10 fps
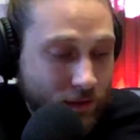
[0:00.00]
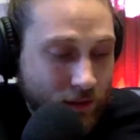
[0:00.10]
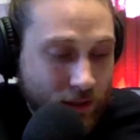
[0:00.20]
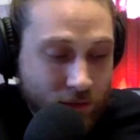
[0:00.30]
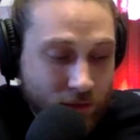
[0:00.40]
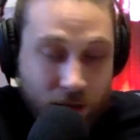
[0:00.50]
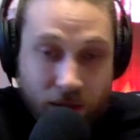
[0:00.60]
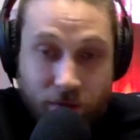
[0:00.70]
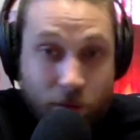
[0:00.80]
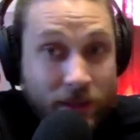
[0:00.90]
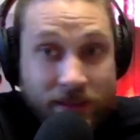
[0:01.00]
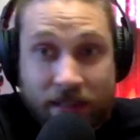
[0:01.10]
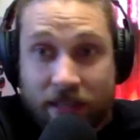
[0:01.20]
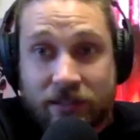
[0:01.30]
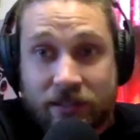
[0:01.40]
give your
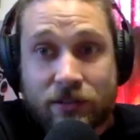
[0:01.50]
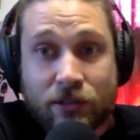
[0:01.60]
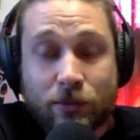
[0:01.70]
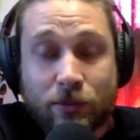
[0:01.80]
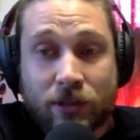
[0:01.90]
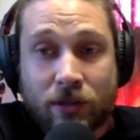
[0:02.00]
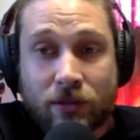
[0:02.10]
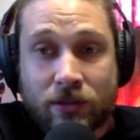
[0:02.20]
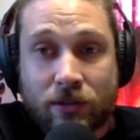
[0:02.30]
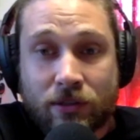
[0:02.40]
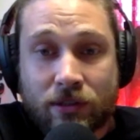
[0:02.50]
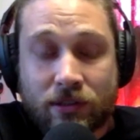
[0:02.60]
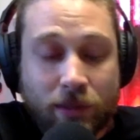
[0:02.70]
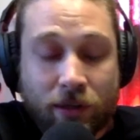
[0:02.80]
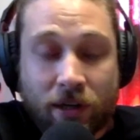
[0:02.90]
presentations at the Super Show. So it's
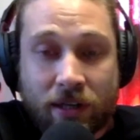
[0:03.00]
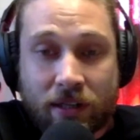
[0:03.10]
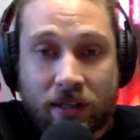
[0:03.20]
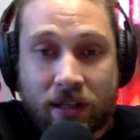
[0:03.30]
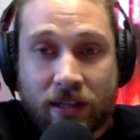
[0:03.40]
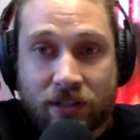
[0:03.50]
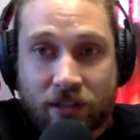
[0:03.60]
been great getting to catch up.